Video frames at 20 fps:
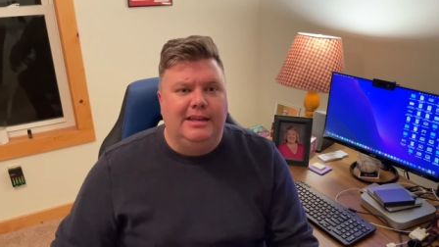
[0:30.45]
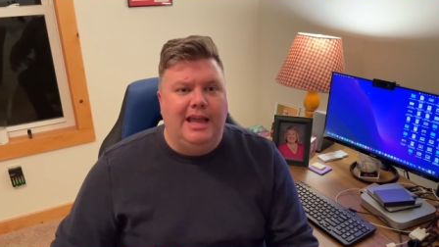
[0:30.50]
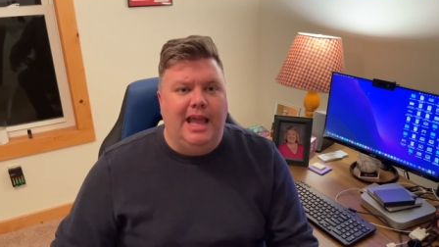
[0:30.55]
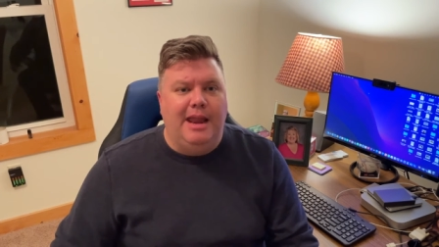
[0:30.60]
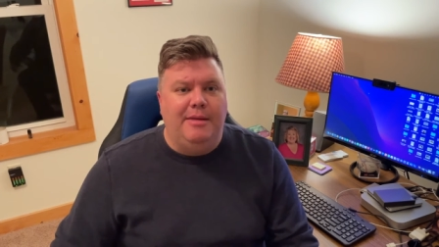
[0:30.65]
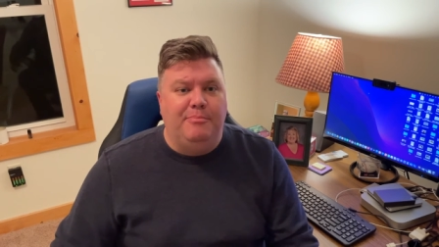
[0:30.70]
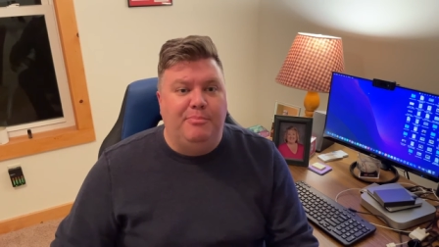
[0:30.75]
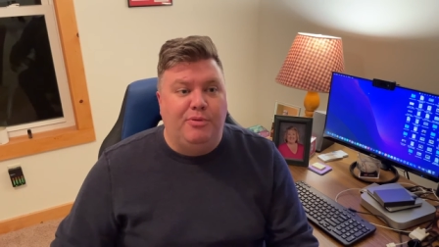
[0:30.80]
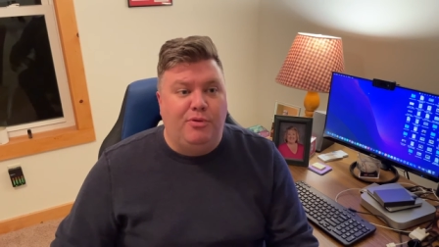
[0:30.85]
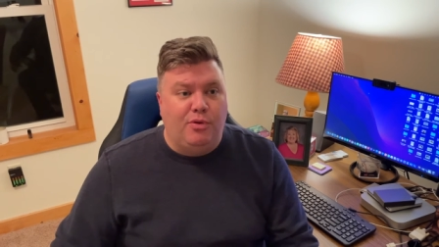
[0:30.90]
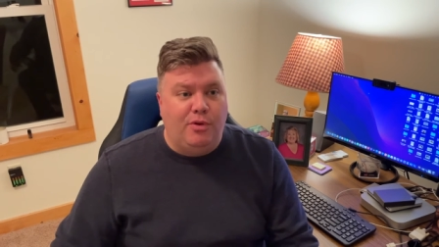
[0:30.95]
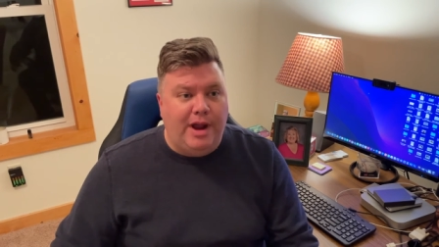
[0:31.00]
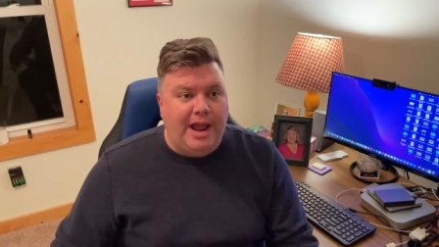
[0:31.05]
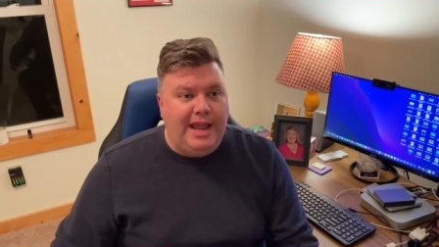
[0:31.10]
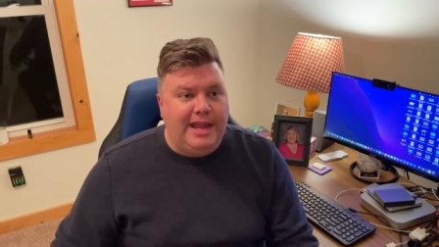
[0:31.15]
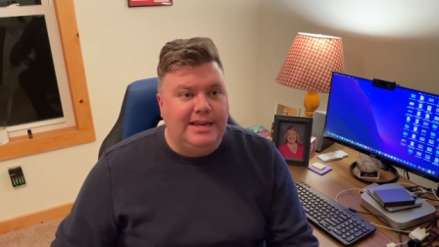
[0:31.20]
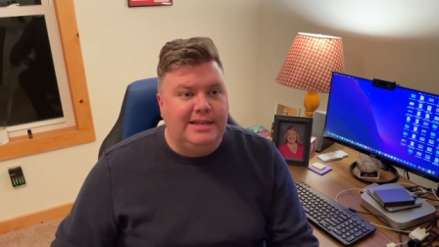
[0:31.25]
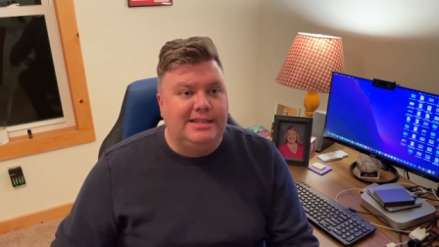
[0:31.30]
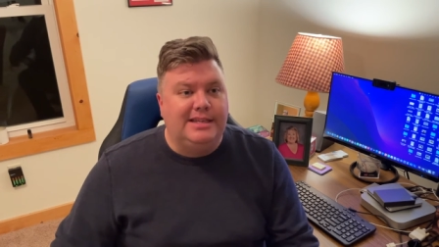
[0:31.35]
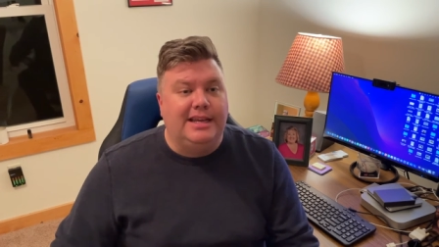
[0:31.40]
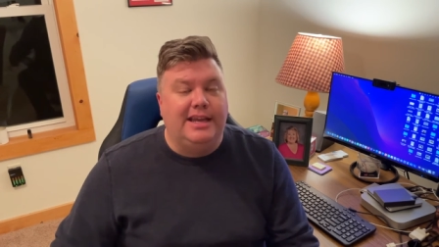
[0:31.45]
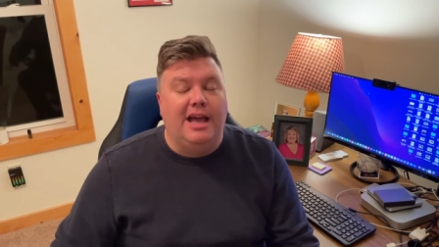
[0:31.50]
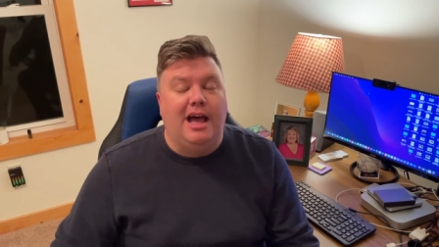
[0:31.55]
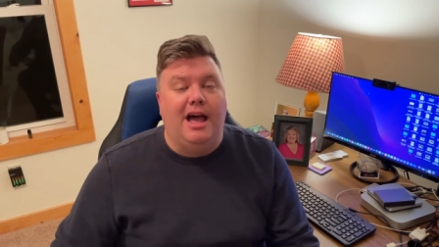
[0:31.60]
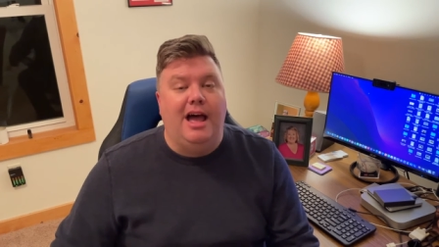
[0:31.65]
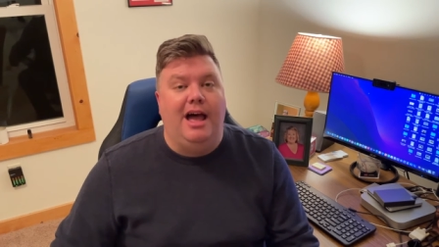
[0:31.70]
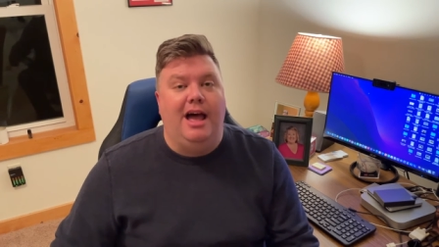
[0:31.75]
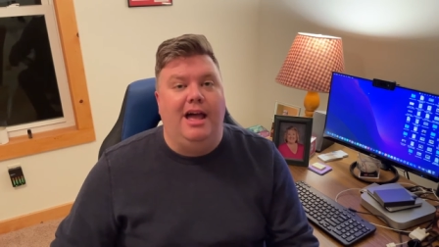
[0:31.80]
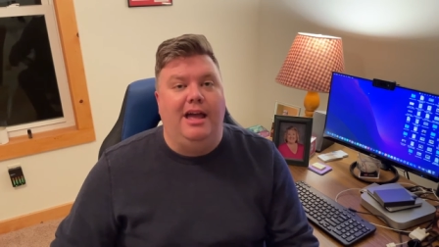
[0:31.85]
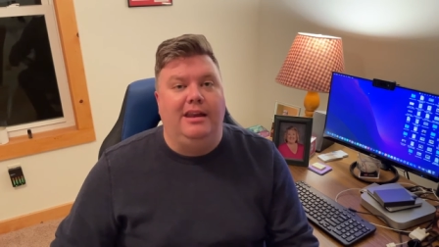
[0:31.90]
and praying to
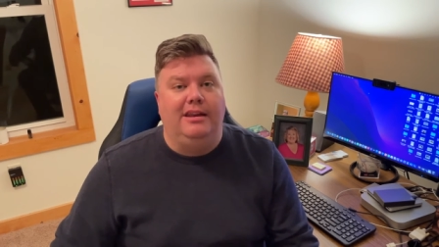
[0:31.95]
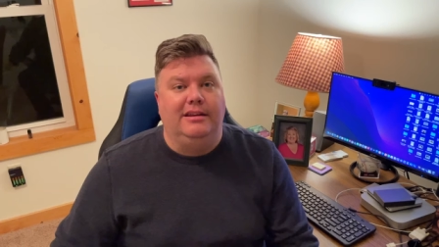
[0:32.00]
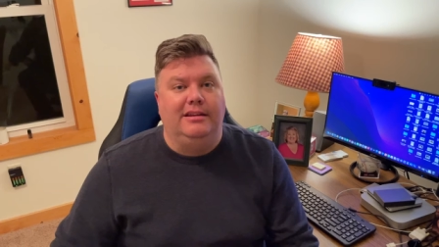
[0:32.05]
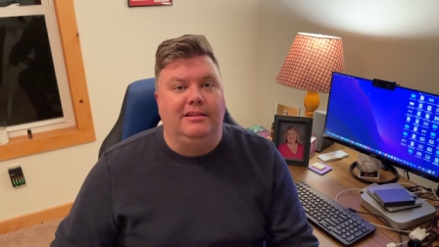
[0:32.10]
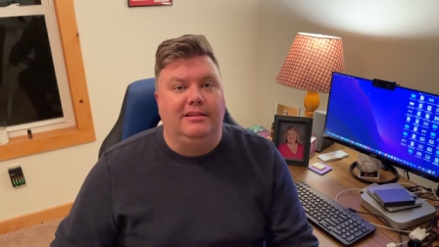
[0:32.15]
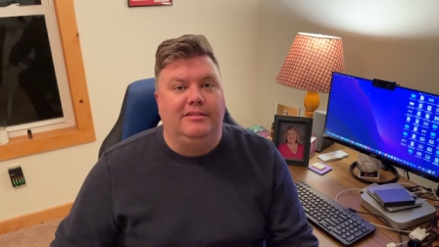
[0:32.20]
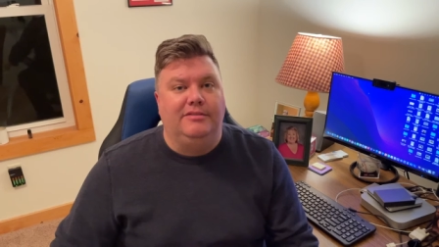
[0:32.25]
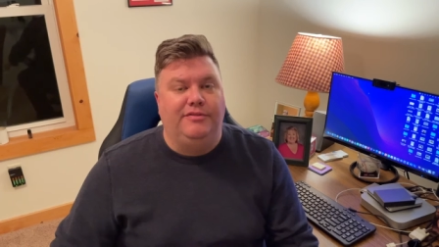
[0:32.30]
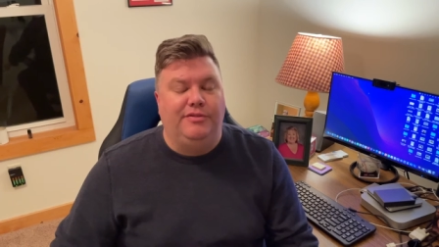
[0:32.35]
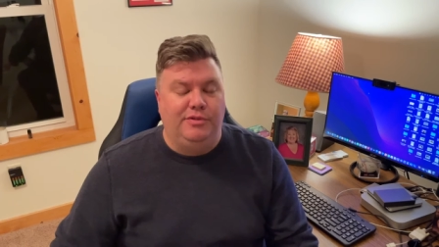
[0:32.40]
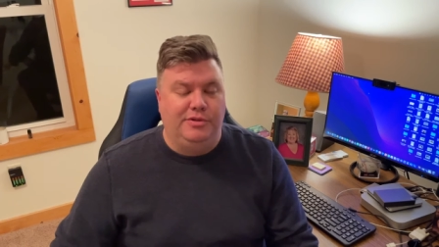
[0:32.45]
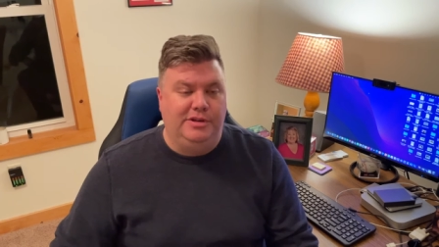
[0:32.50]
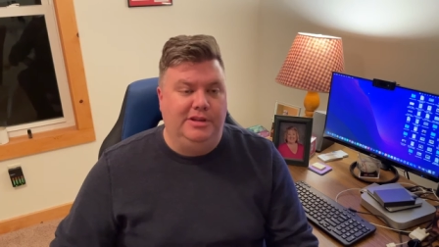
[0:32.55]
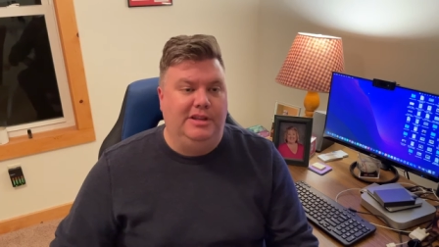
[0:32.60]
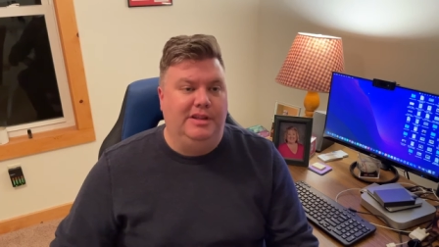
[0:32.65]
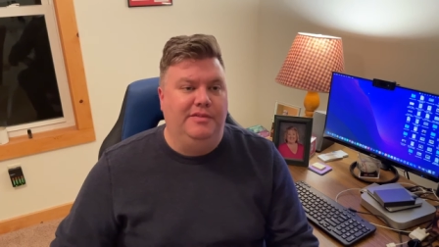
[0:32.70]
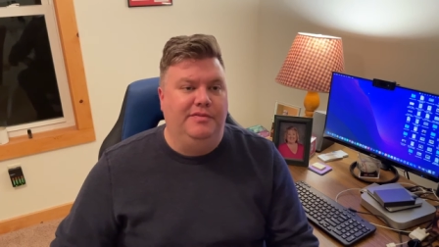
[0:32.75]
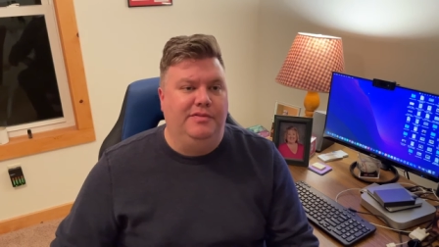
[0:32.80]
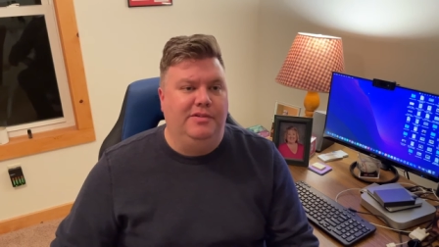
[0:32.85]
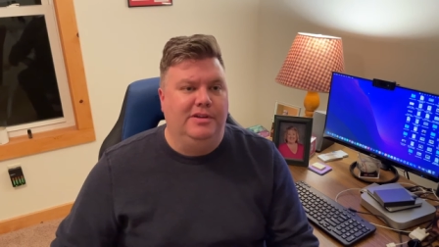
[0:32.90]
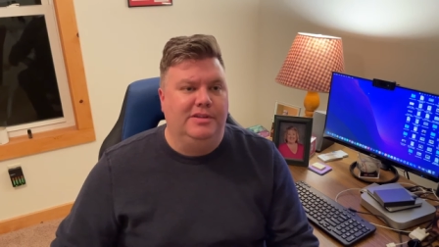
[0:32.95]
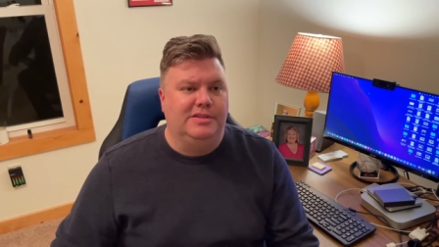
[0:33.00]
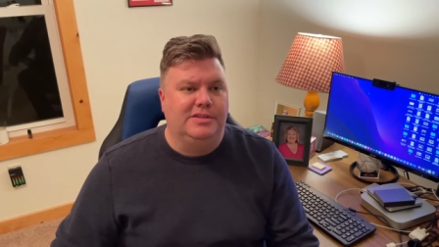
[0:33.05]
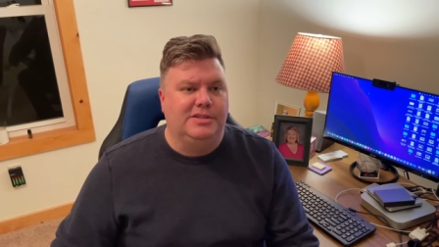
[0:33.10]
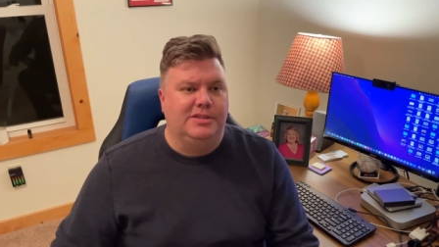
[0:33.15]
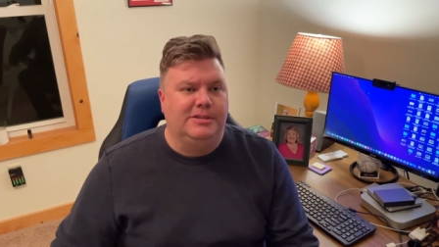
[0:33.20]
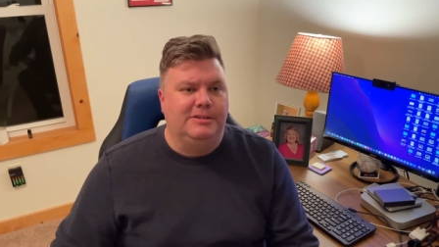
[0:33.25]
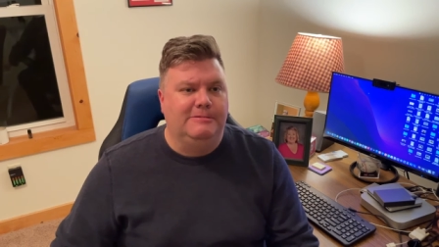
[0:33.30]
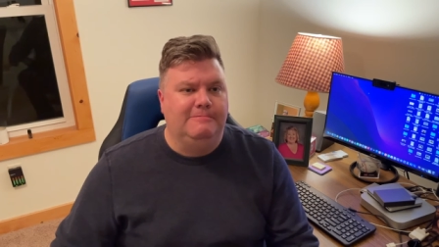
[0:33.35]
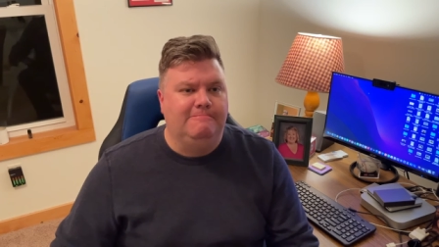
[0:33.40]
God for
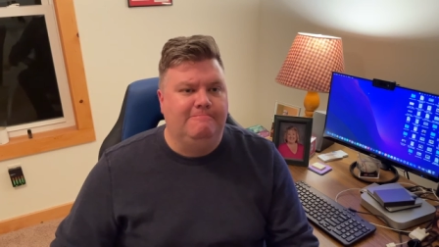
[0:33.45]
deliverance.